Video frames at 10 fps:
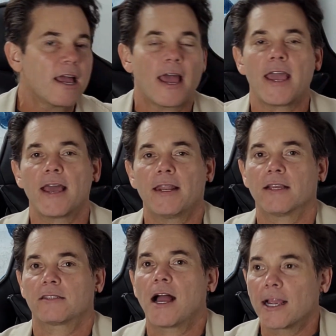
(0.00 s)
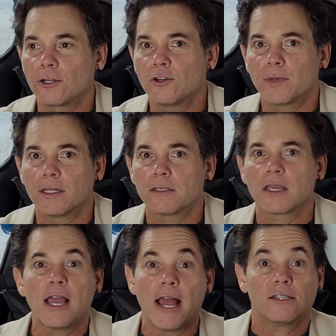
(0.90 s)
ANSI lumens,
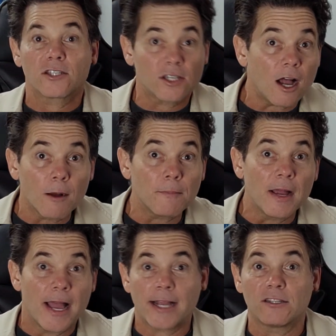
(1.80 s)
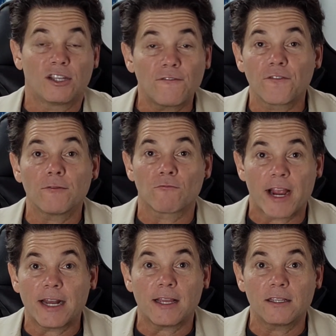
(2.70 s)
and some had different
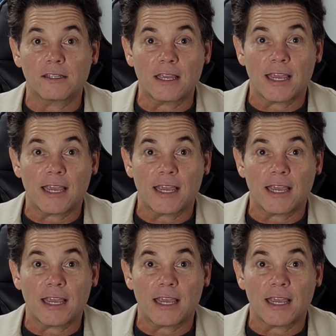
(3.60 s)
ratings